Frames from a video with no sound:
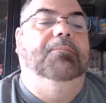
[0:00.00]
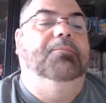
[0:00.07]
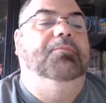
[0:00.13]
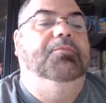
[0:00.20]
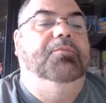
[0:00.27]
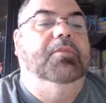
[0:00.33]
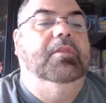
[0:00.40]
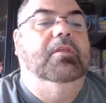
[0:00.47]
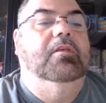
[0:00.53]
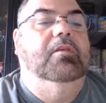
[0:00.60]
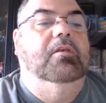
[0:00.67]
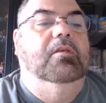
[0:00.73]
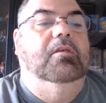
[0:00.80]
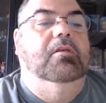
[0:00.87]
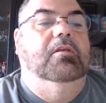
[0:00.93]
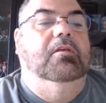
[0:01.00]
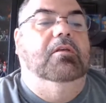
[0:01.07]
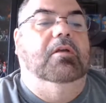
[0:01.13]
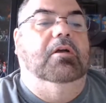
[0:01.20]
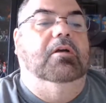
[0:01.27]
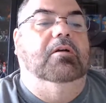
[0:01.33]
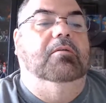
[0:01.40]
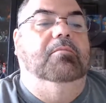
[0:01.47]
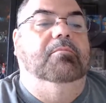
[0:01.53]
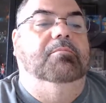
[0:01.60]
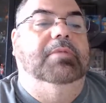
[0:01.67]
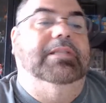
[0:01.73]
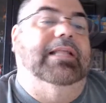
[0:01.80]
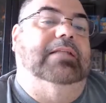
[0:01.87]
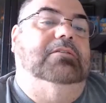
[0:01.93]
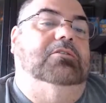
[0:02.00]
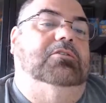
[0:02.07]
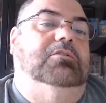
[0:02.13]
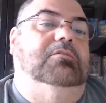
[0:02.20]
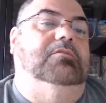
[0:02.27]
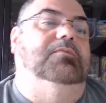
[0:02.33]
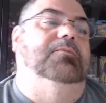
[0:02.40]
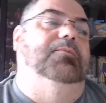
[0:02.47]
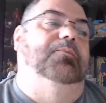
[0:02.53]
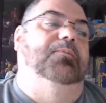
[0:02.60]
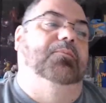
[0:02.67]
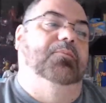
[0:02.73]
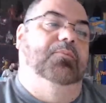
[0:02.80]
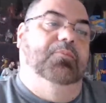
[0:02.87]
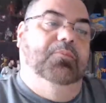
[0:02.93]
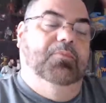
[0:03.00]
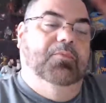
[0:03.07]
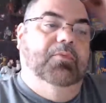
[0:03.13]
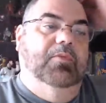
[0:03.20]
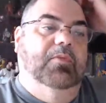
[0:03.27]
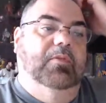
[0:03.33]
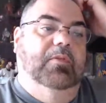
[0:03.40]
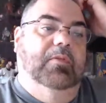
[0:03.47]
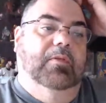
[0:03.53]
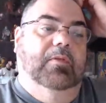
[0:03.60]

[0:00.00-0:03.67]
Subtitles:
Right. I just watch people, they'll do